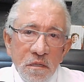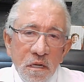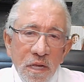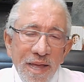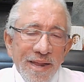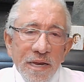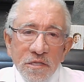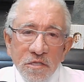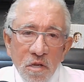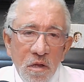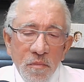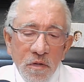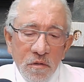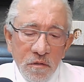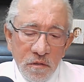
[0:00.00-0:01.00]

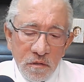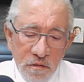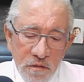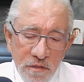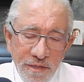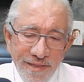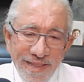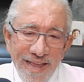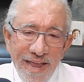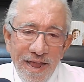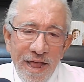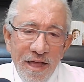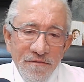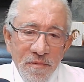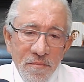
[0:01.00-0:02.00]
anatomical. They
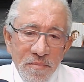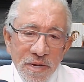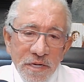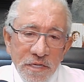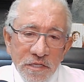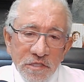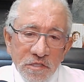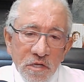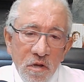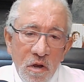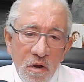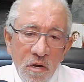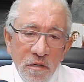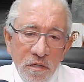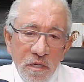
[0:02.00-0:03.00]
haven't been
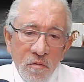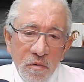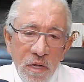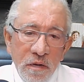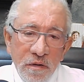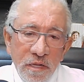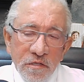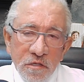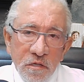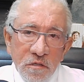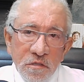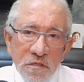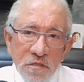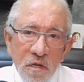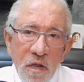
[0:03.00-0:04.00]
designed the way these are
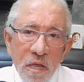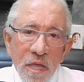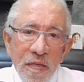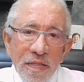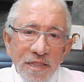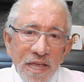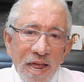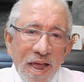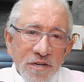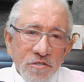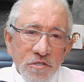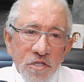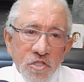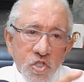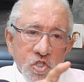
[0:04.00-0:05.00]
designed. They're
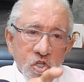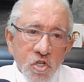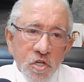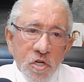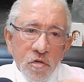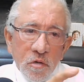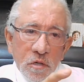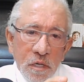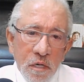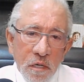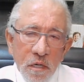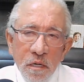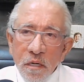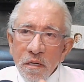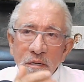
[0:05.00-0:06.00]
actually circular.
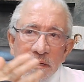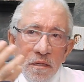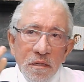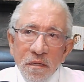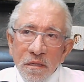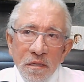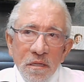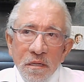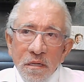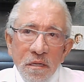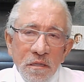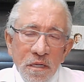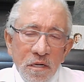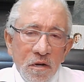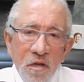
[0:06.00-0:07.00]

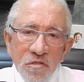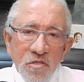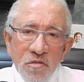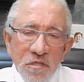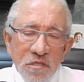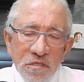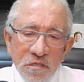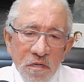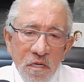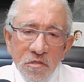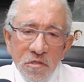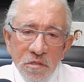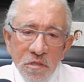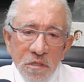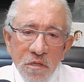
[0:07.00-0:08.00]
The nostril is not
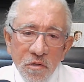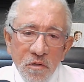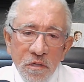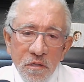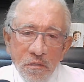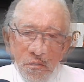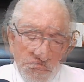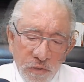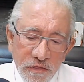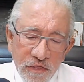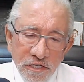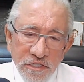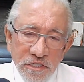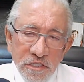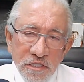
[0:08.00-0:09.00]
circular, but
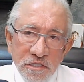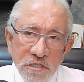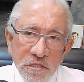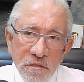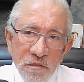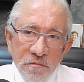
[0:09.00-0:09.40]
this is